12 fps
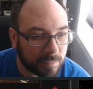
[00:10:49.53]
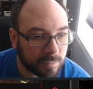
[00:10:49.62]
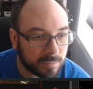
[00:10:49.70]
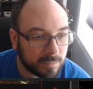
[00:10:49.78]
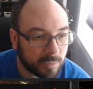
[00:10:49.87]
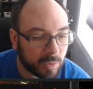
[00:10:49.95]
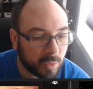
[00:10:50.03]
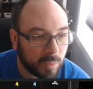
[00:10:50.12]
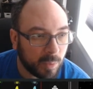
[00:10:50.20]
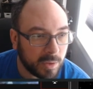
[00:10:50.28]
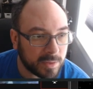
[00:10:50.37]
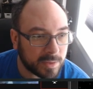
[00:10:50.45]
for 3
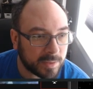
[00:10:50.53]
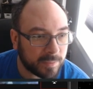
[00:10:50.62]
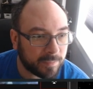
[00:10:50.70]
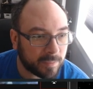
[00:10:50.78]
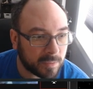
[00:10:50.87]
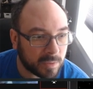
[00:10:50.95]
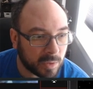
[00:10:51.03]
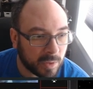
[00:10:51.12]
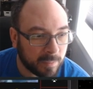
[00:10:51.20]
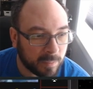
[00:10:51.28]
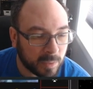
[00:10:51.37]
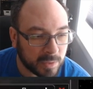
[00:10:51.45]
points? So
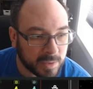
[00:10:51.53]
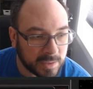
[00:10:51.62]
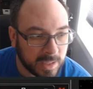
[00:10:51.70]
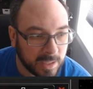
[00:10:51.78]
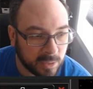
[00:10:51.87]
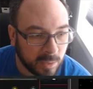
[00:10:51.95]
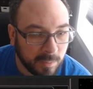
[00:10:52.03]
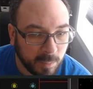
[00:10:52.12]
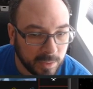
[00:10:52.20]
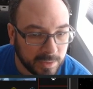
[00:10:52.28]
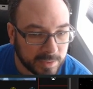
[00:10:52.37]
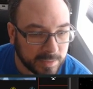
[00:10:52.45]
that puts us at 12
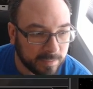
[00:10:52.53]
points.